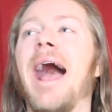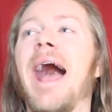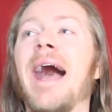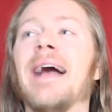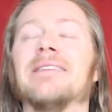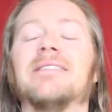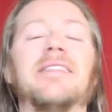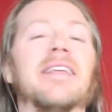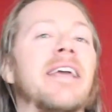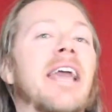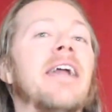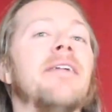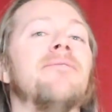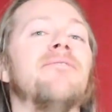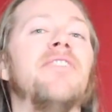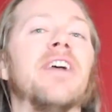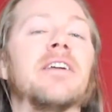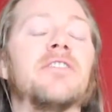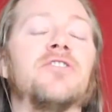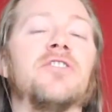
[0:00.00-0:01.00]
as the
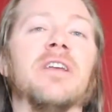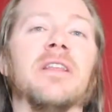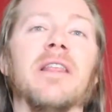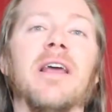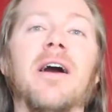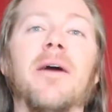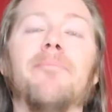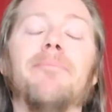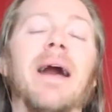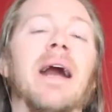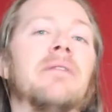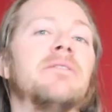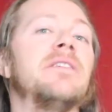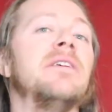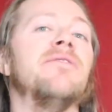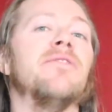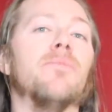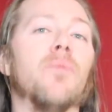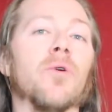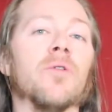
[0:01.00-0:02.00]
conviction mounts
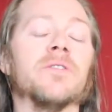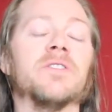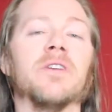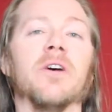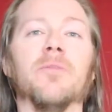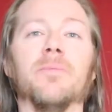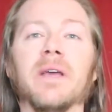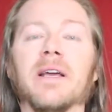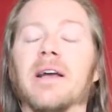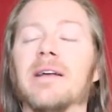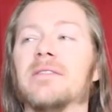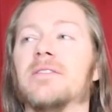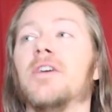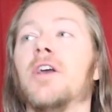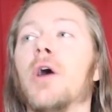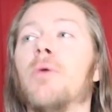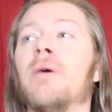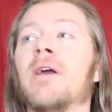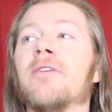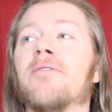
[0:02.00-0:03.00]
even more so, because
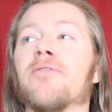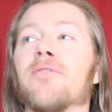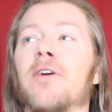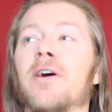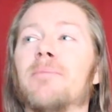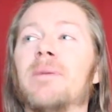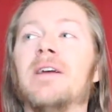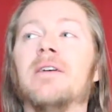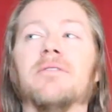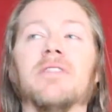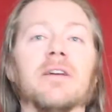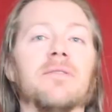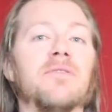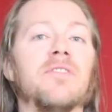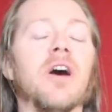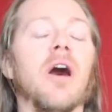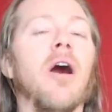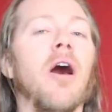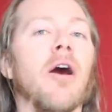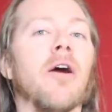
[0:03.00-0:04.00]
going from
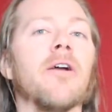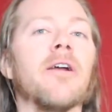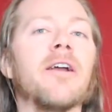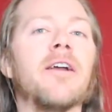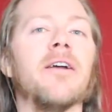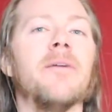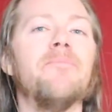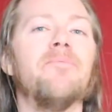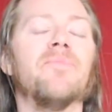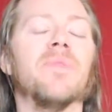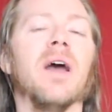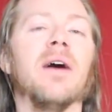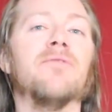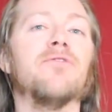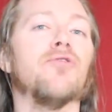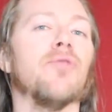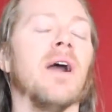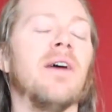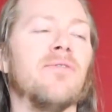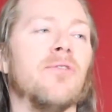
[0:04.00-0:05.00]
the arc
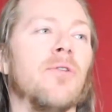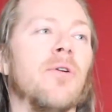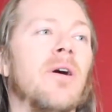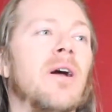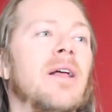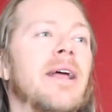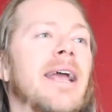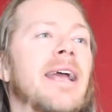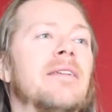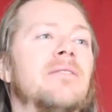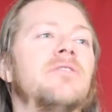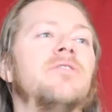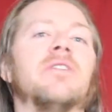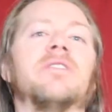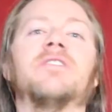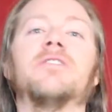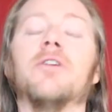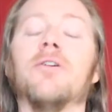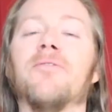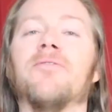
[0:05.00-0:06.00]
of Greville is
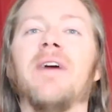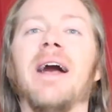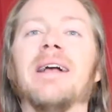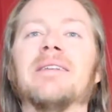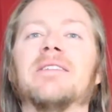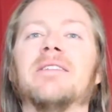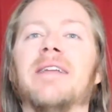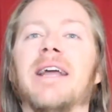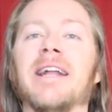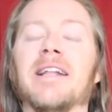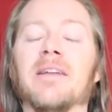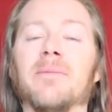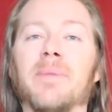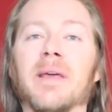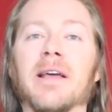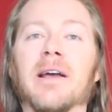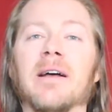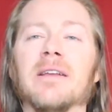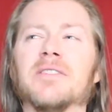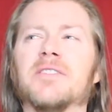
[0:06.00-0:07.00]
just so fascinating,
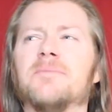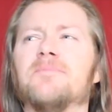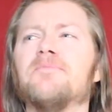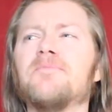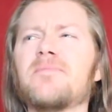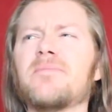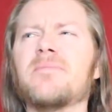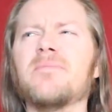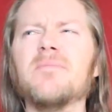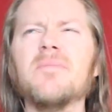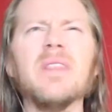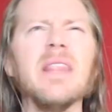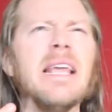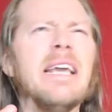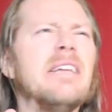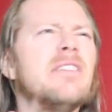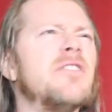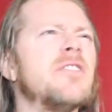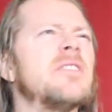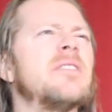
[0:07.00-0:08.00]
because
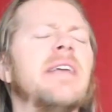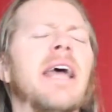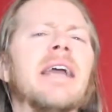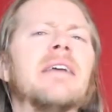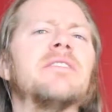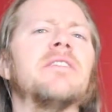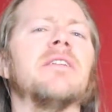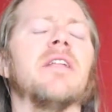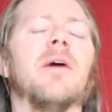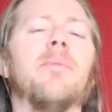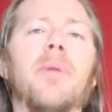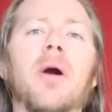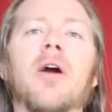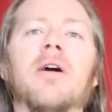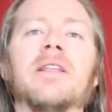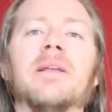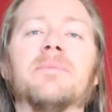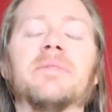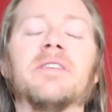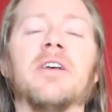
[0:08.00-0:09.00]
he just takes it
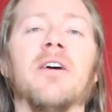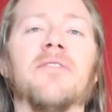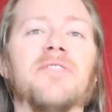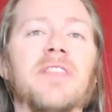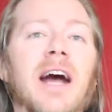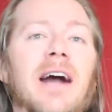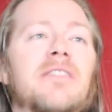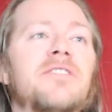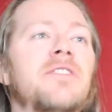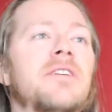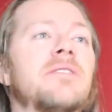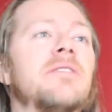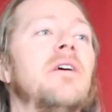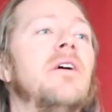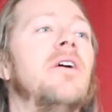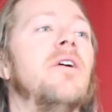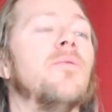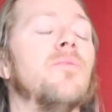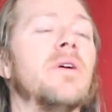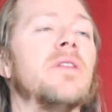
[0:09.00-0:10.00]
upon himself, not just
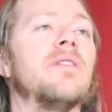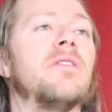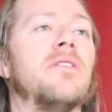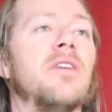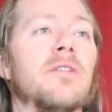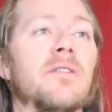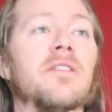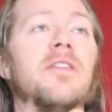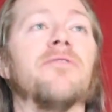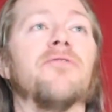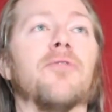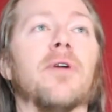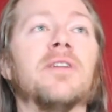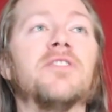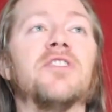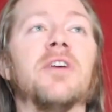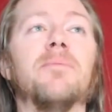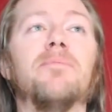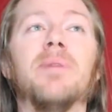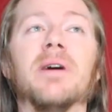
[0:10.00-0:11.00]
with the
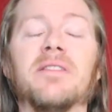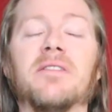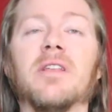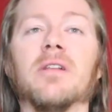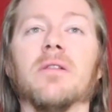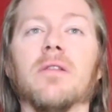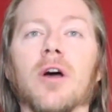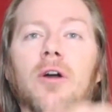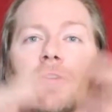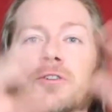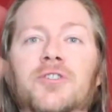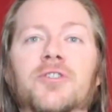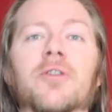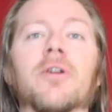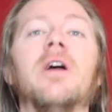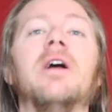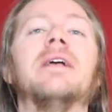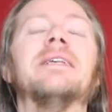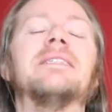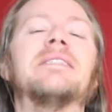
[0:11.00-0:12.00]
friendship, but the
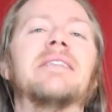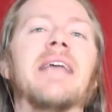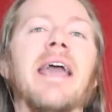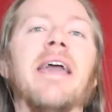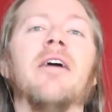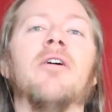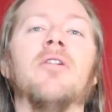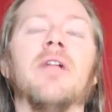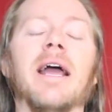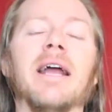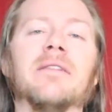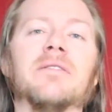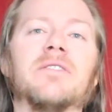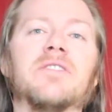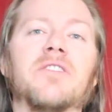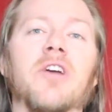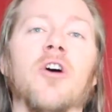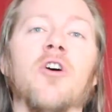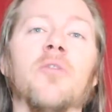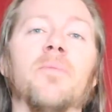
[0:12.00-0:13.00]
larger scale and
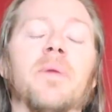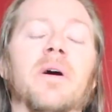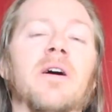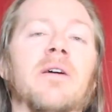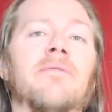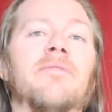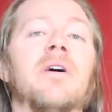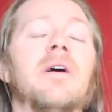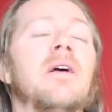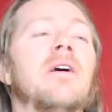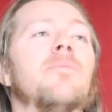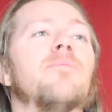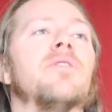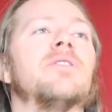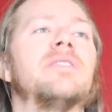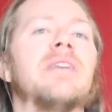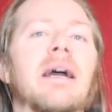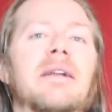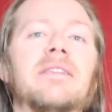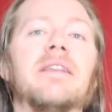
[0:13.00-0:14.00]
scope of
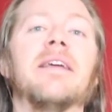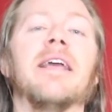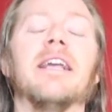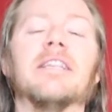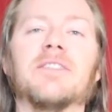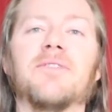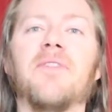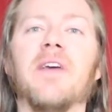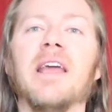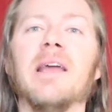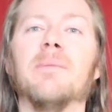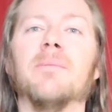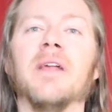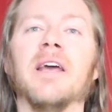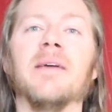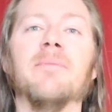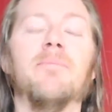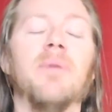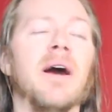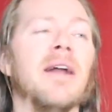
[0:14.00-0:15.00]
protecting his
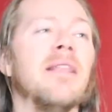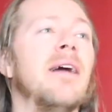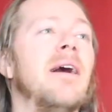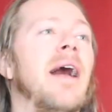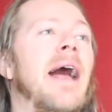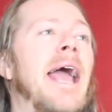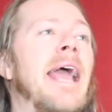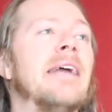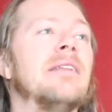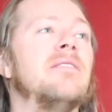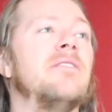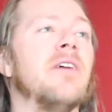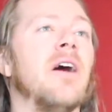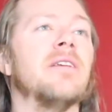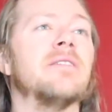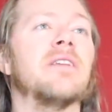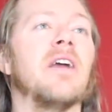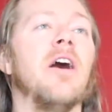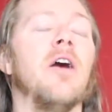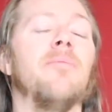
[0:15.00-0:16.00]
family. But it
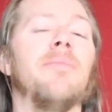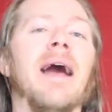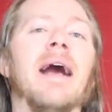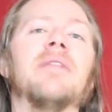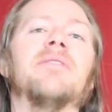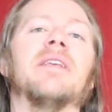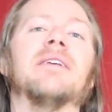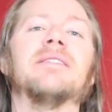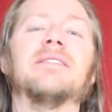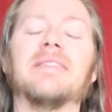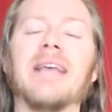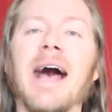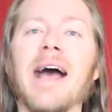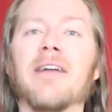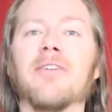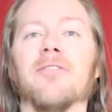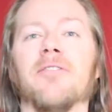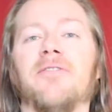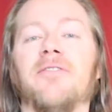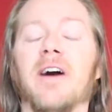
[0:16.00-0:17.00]
does come at the
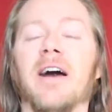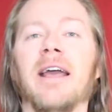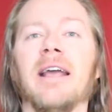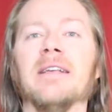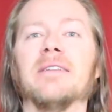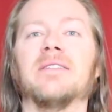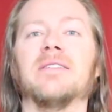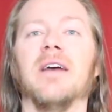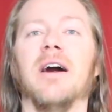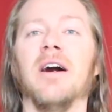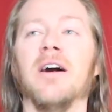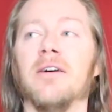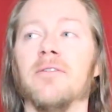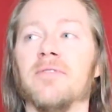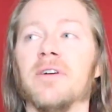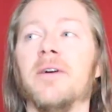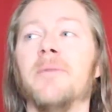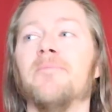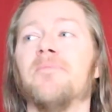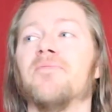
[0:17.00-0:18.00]
sacrifice
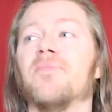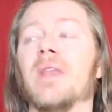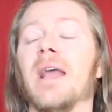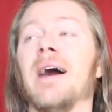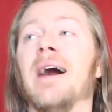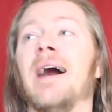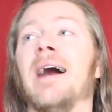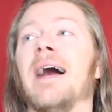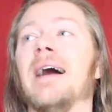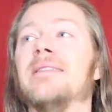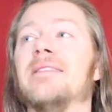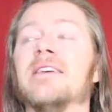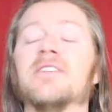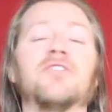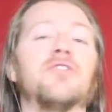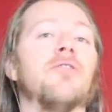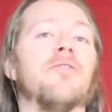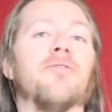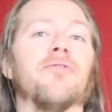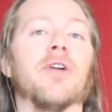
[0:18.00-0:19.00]
of
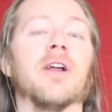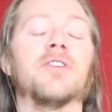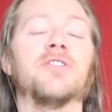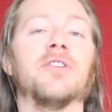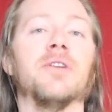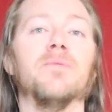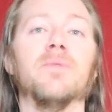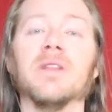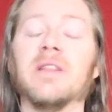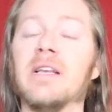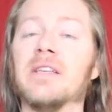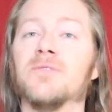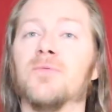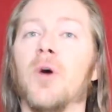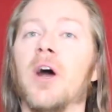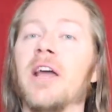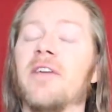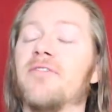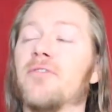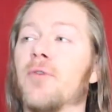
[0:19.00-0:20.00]
additional friction with his
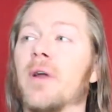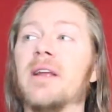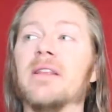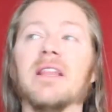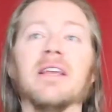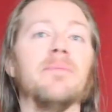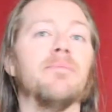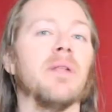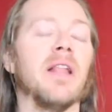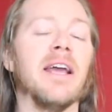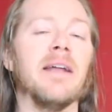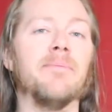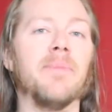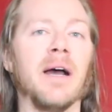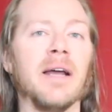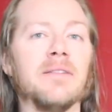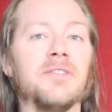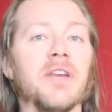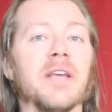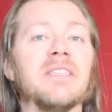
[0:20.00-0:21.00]
wife, greatly played
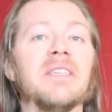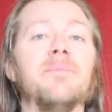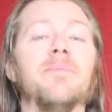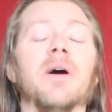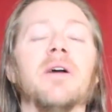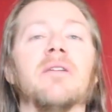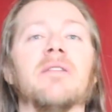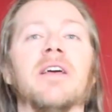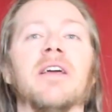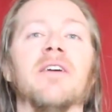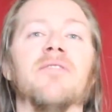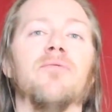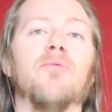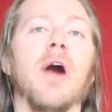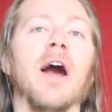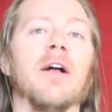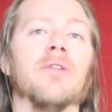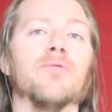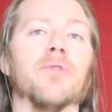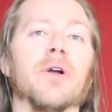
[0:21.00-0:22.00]
by Jessie Buckley of
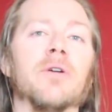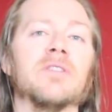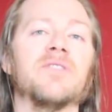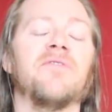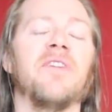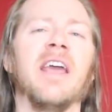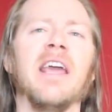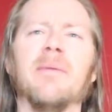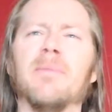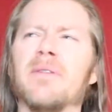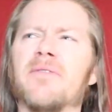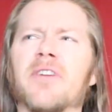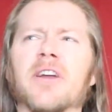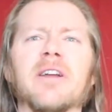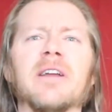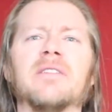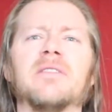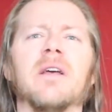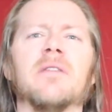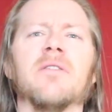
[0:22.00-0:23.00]
Wild Rose fame and
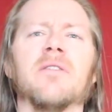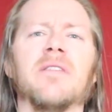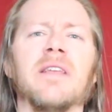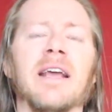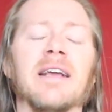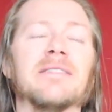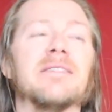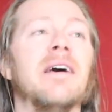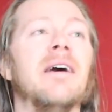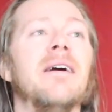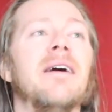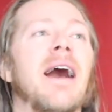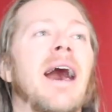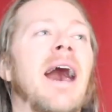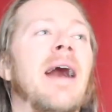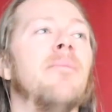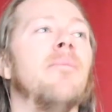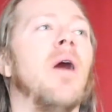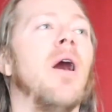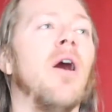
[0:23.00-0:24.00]
various other things.
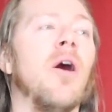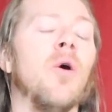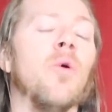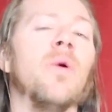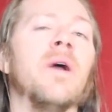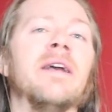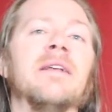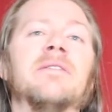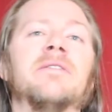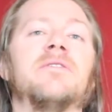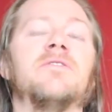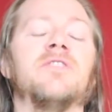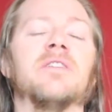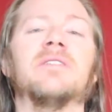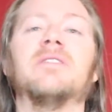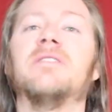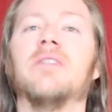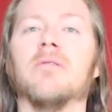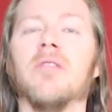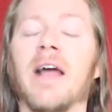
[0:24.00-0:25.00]
I'm always
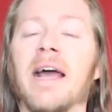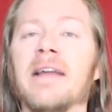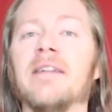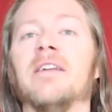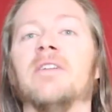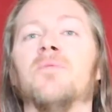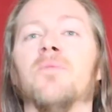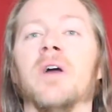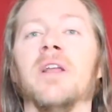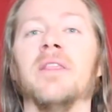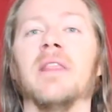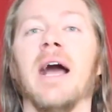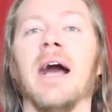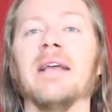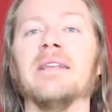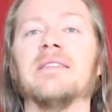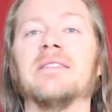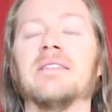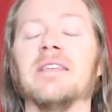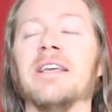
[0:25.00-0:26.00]
just delighted when
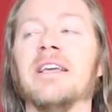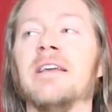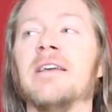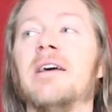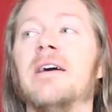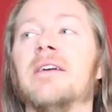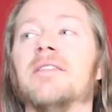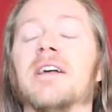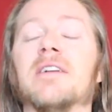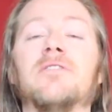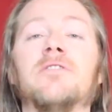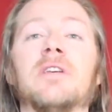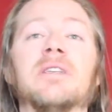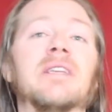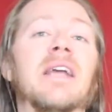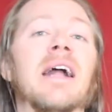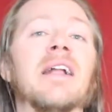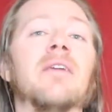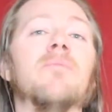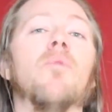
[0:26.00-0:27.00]
I see that she's
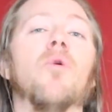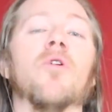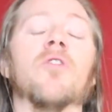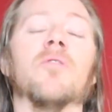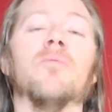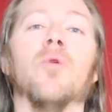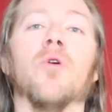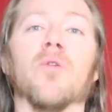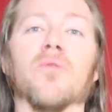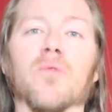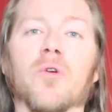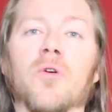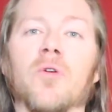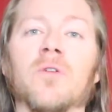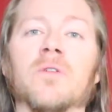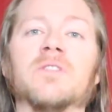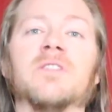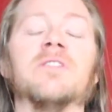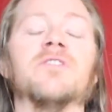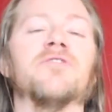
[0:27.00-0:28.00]
getting more and more
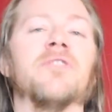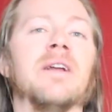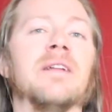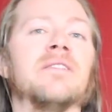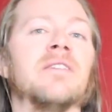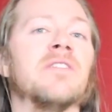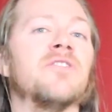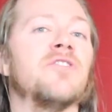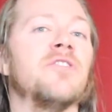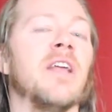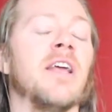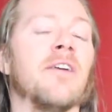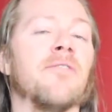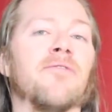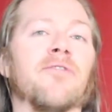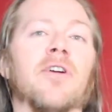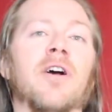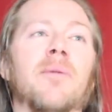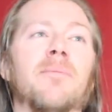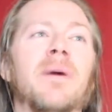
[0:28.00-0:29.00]
roles and transitioning
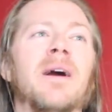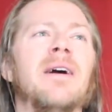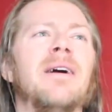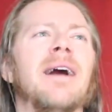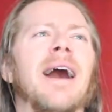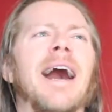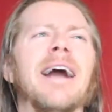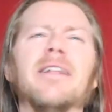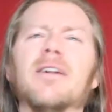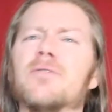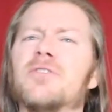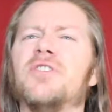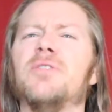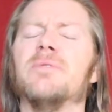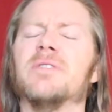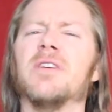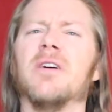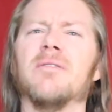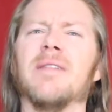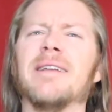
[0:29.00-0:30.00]
from, I know she
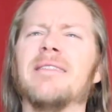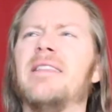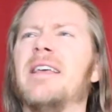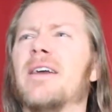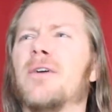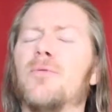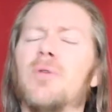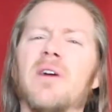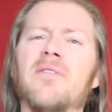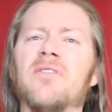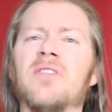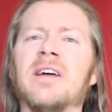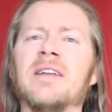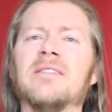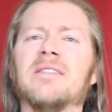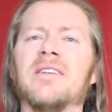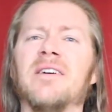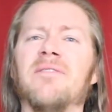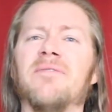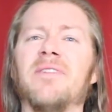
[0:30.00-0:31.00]
was on like the
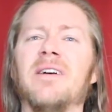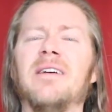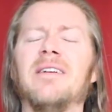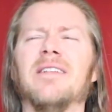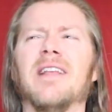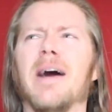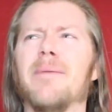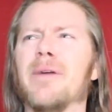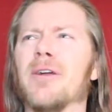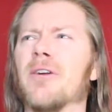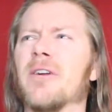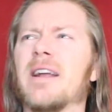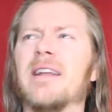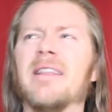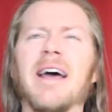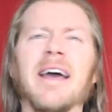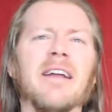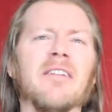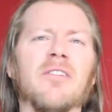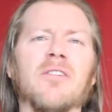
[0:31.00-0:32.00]
equivalent of
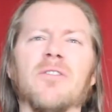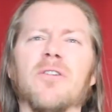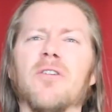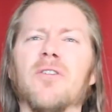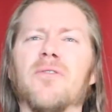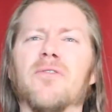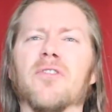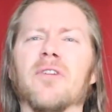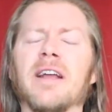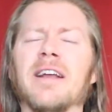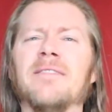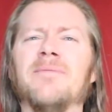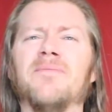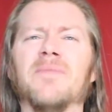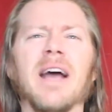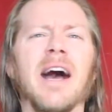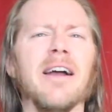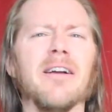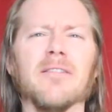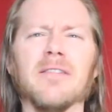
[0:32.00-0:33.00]
American Idol over
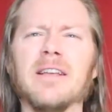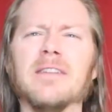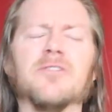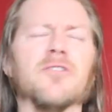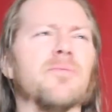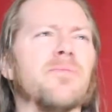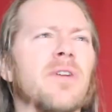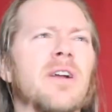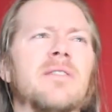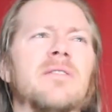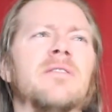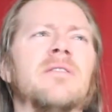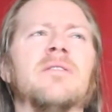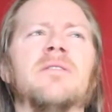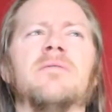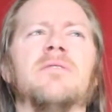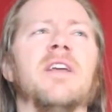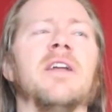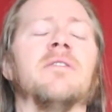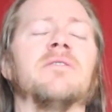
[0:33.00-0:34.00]
in Ireland or
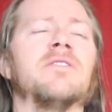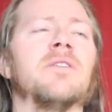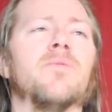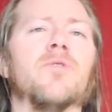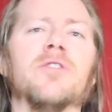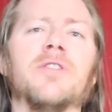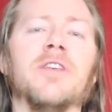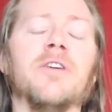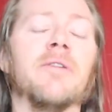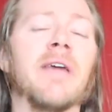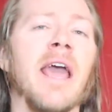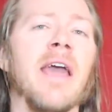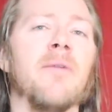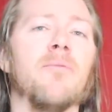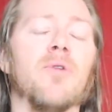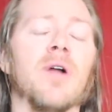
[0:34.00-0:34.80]
Britain, somewhere in the UK,